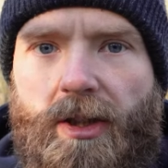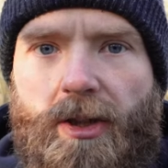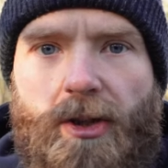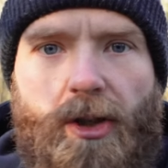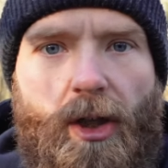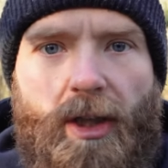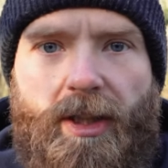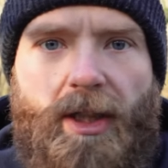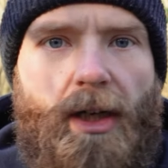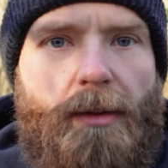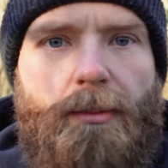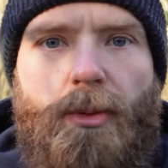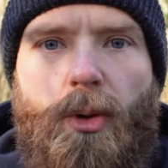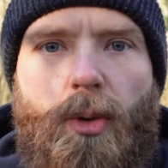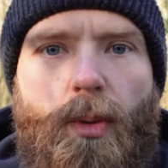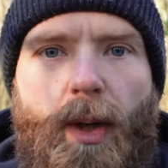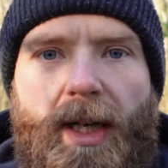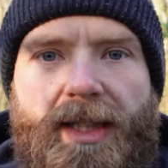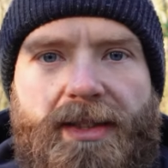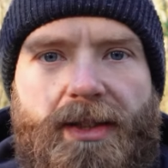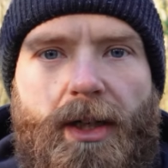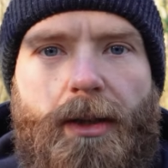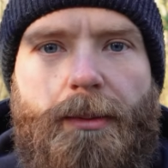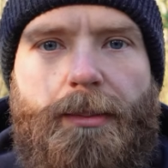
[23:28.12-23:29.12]
like I'm
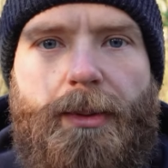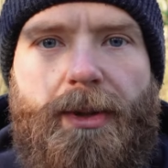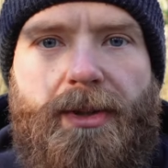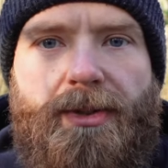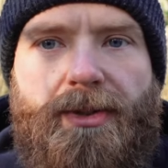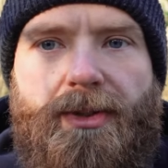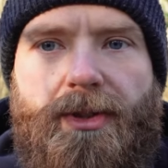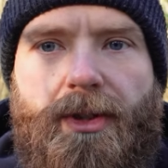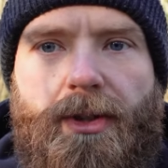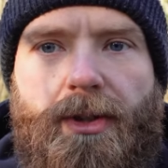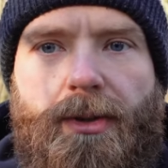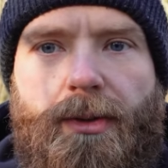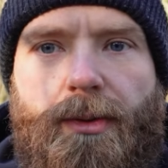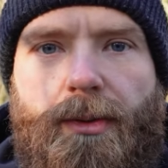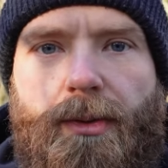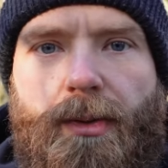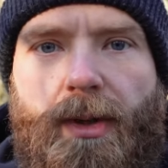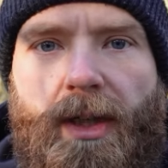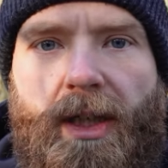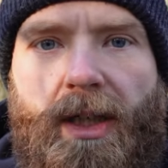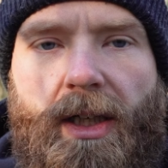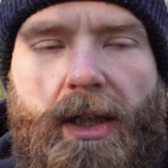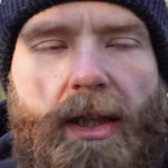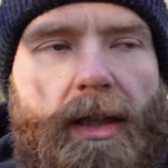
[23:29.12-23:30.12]
always open to
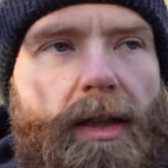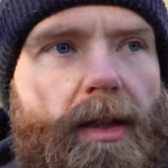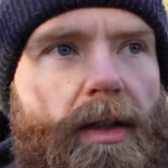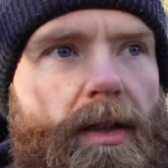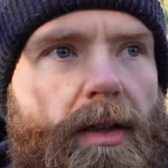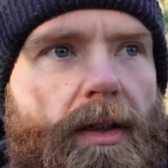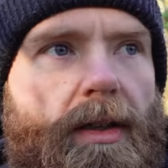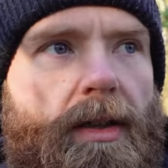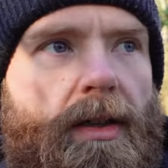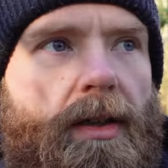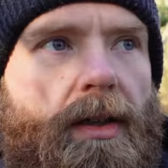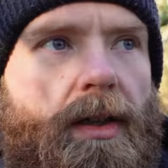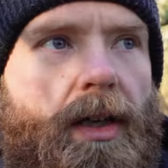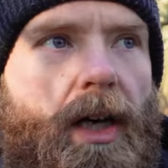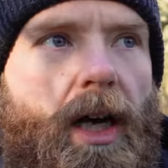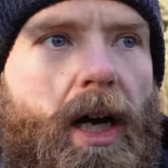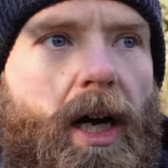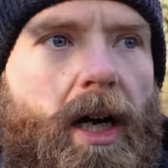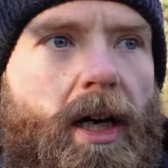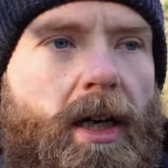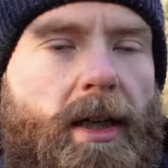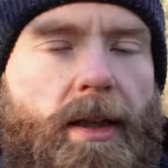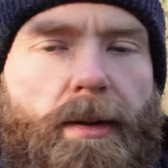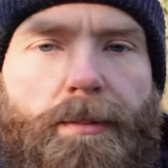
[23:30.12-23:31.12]

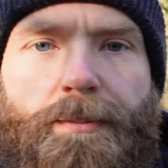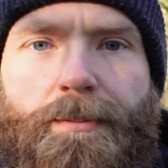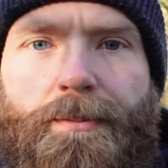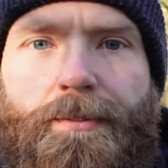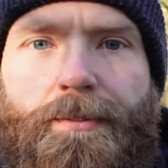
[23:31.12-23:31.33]
uh,